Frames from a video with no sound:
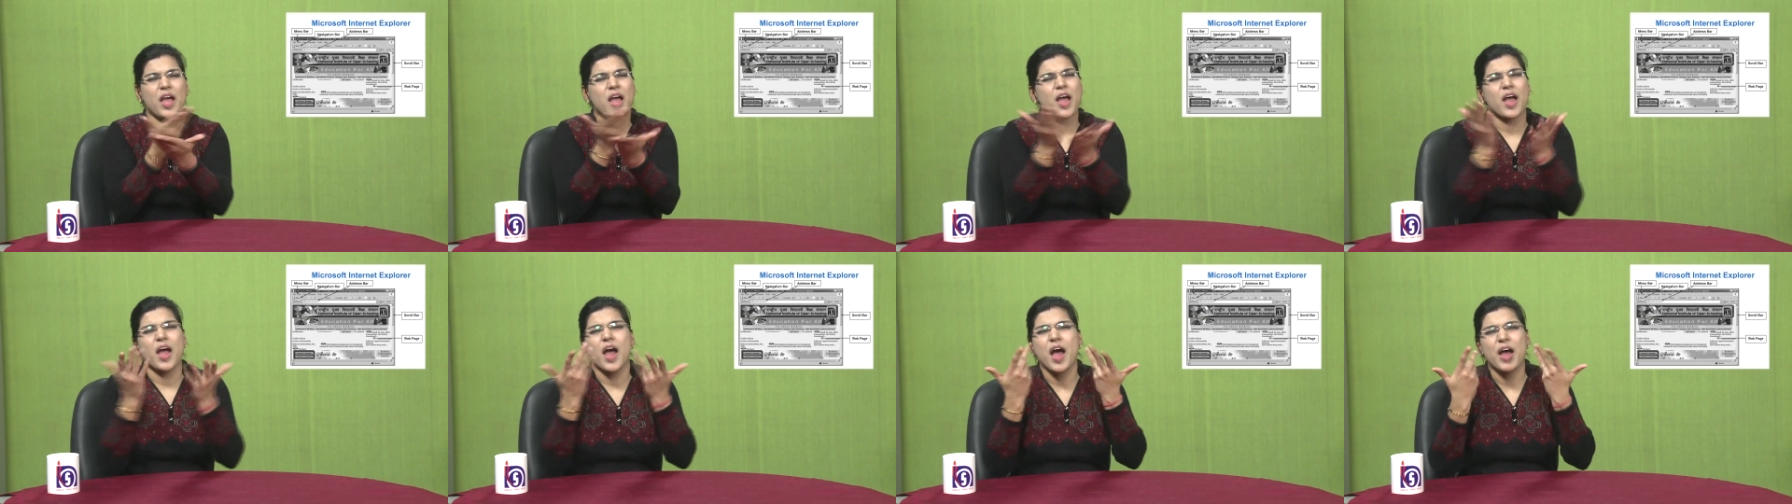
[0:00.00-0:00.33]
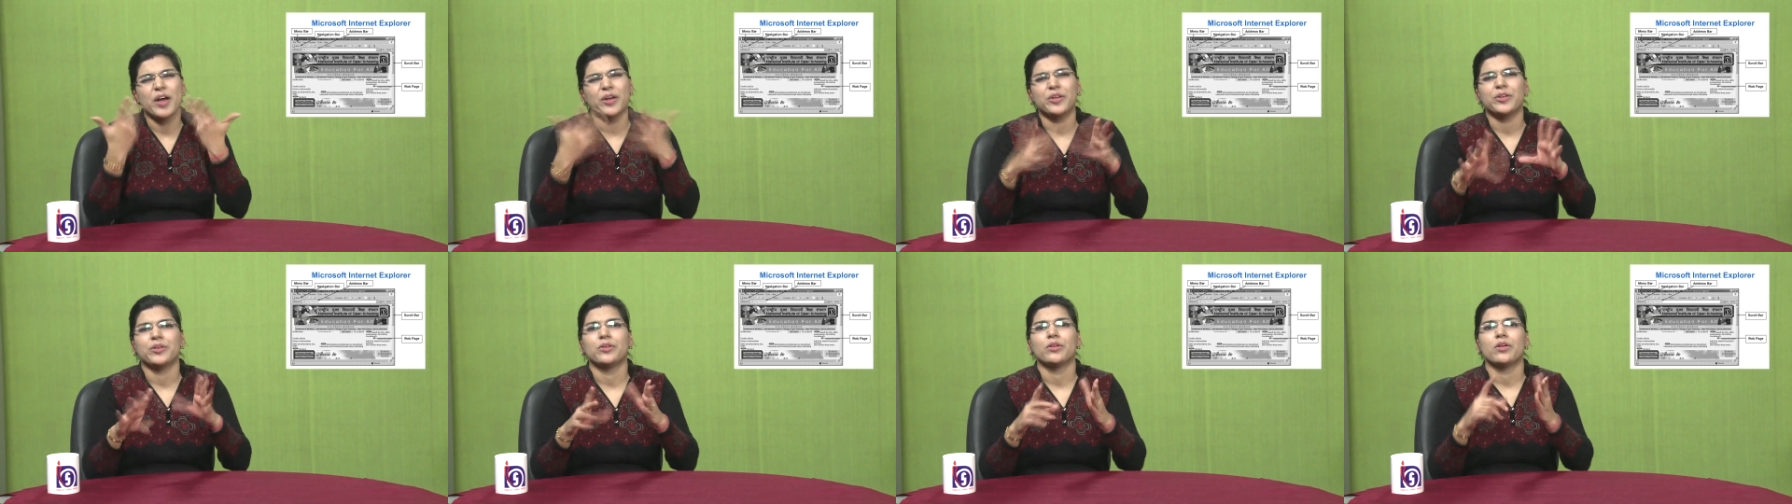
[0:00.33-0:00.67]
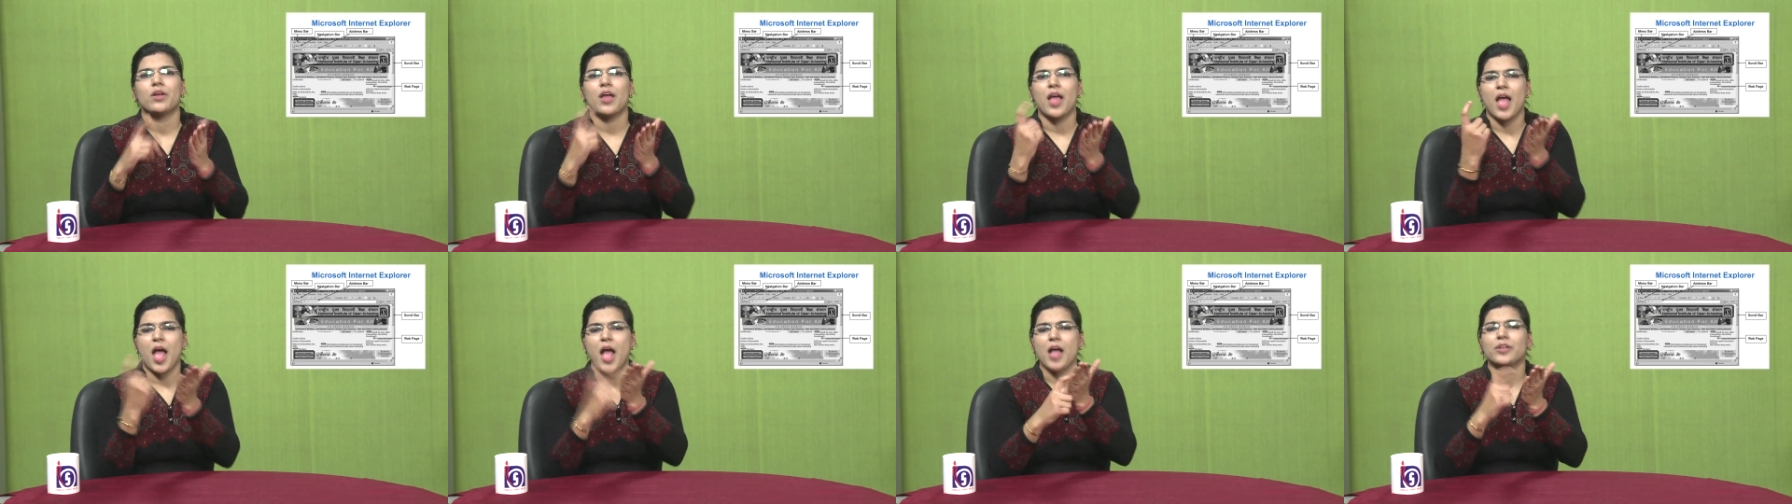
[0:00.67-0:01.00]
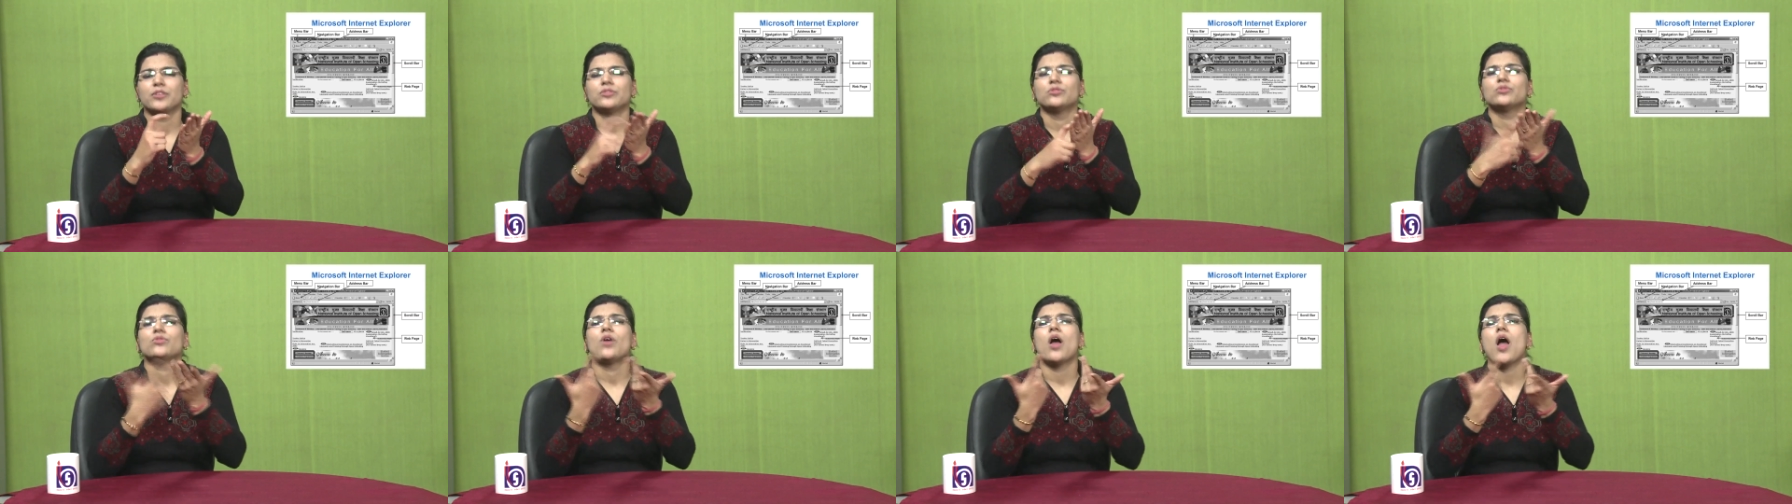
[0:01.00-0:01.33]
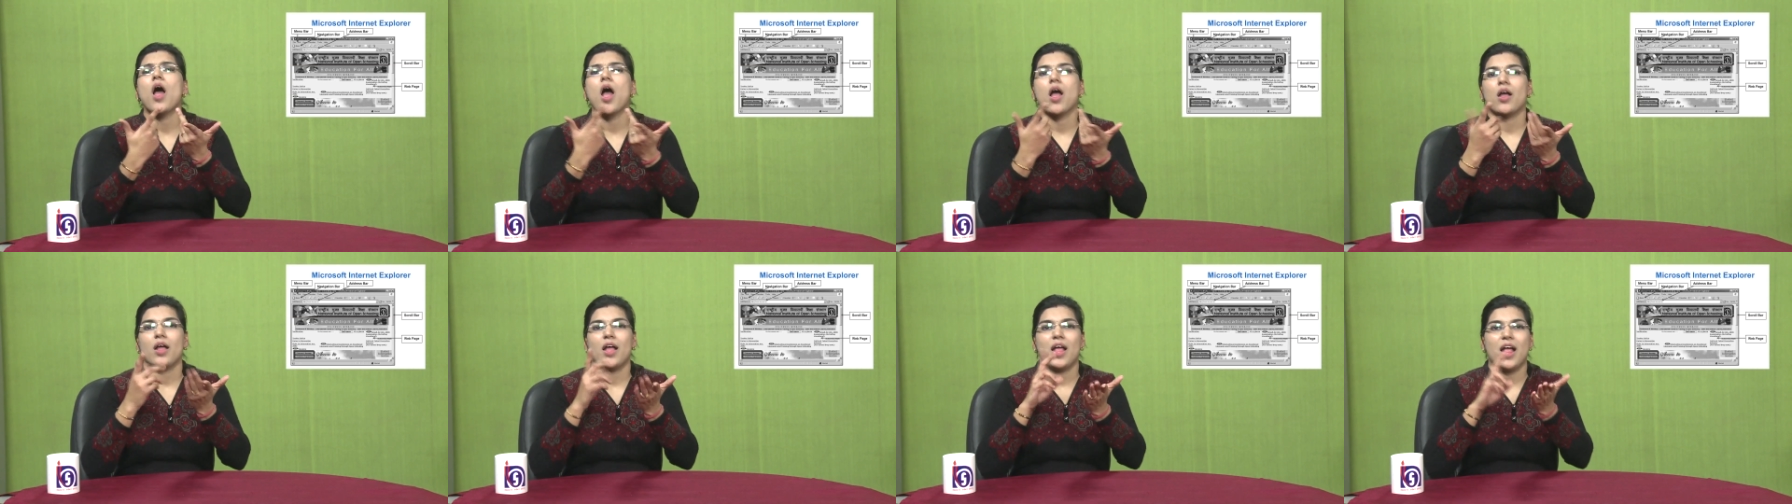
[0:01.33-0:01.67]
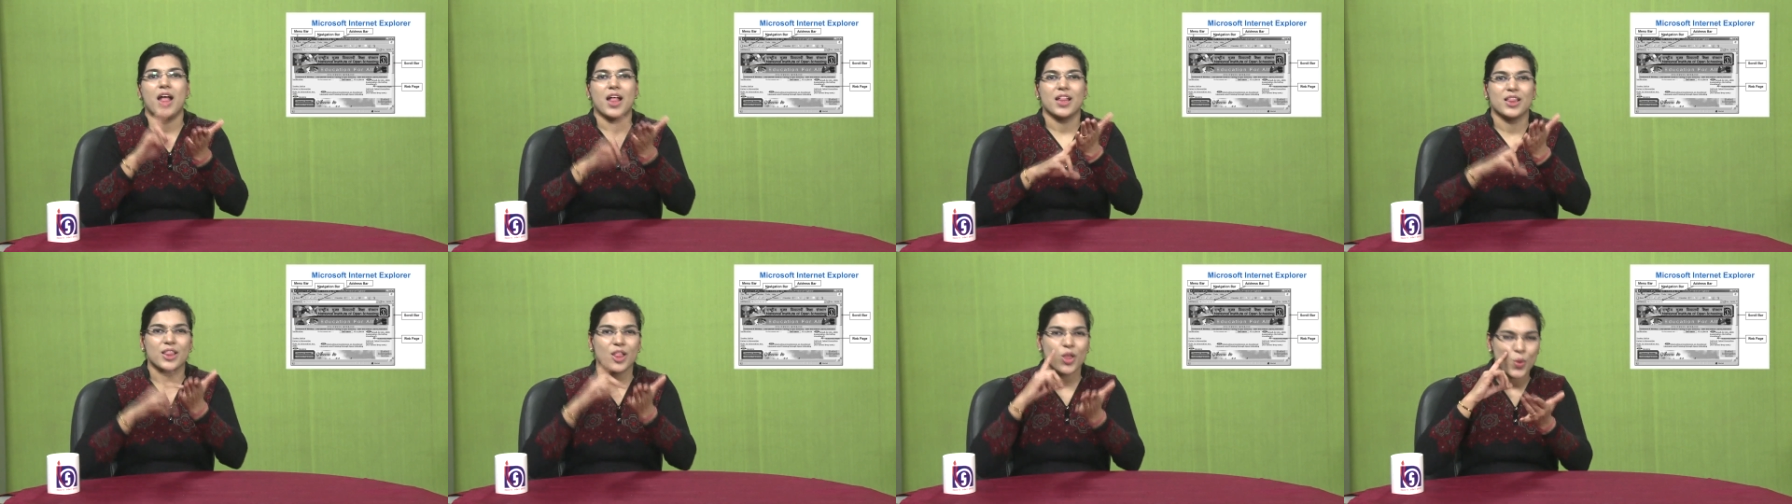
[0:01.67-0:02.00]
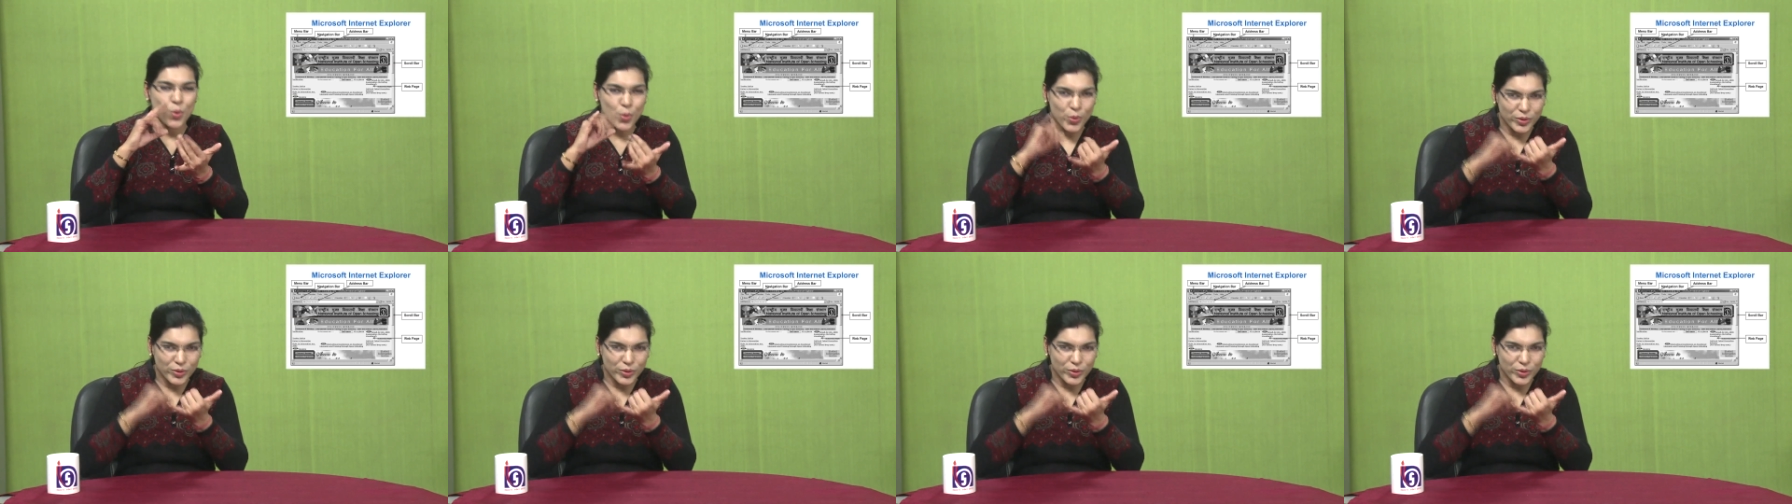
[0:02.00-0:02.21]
where you put the URL.